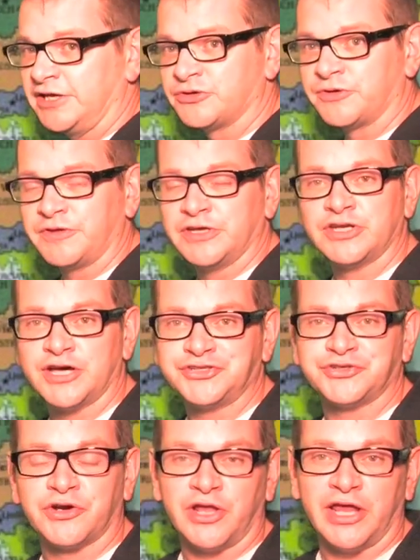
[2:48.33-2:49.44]
during the
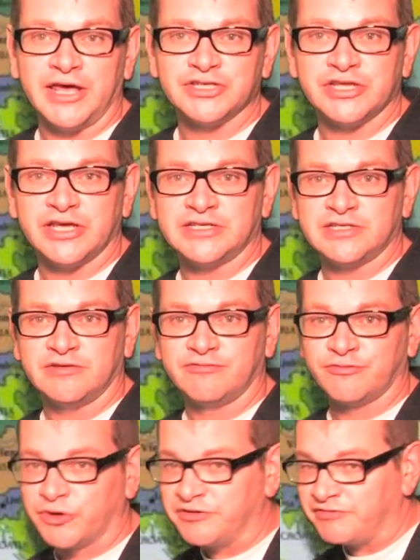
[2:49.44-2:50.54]
Industrial Age, the
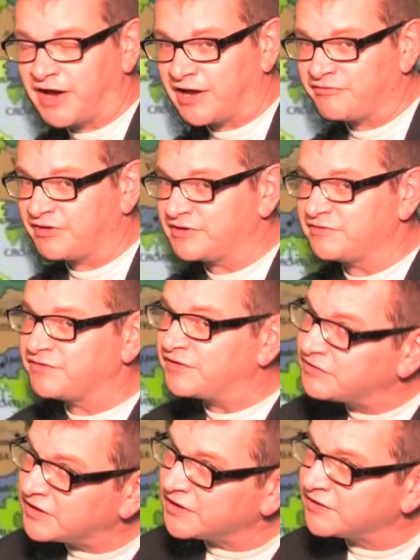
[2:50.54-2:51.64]
1845s,
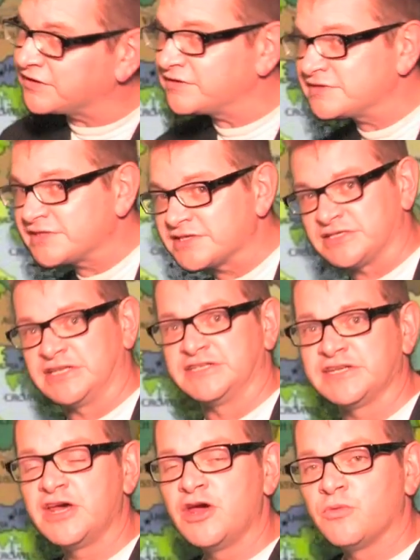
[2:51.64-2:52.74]
1850s, 1860s,
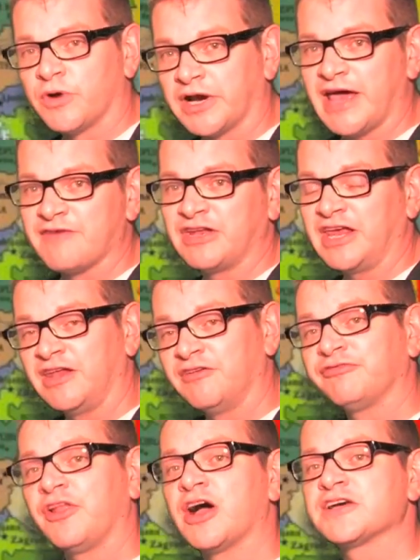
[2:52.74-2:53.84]
we're going to have an
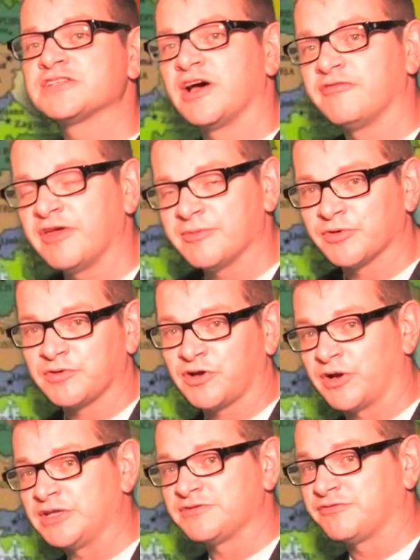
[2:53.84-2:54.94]
influx of
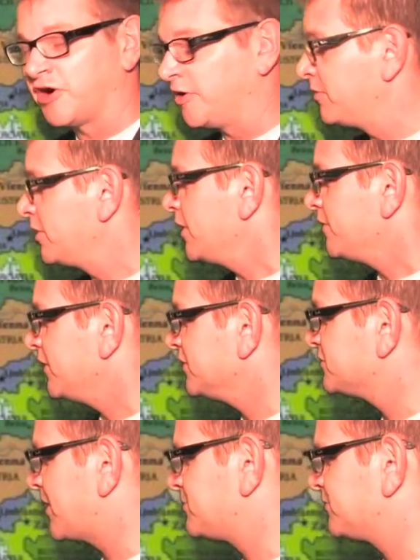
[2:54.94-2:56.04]
immigrants from
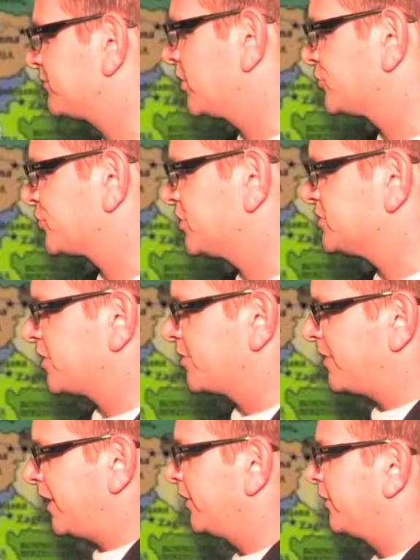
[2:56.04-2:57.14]
these types of countries.
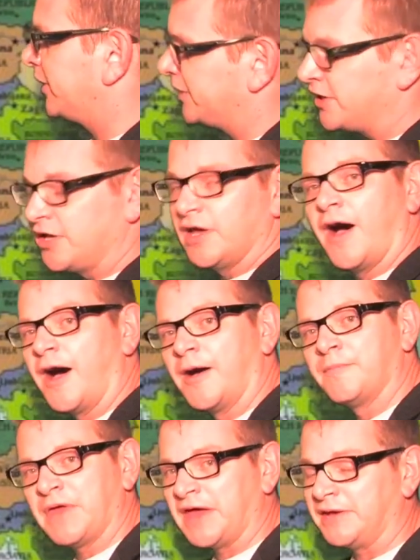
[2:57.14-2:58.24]
Italy.
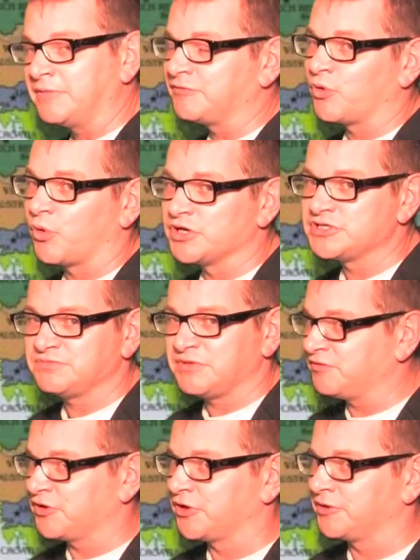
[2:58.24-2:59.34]
And of course,
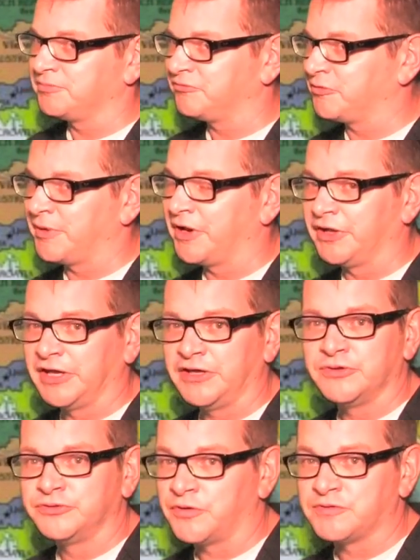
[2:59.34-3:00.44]
if you're from Italy,
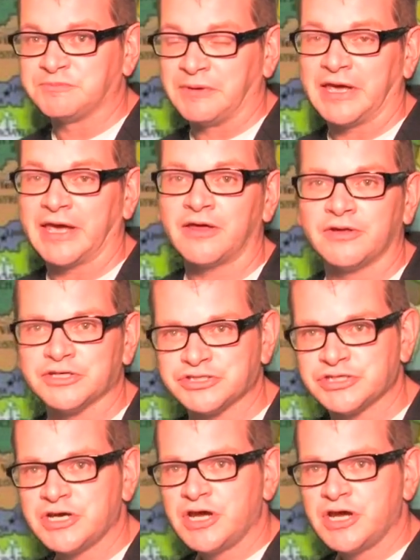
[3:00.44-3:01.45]
you don't speak English.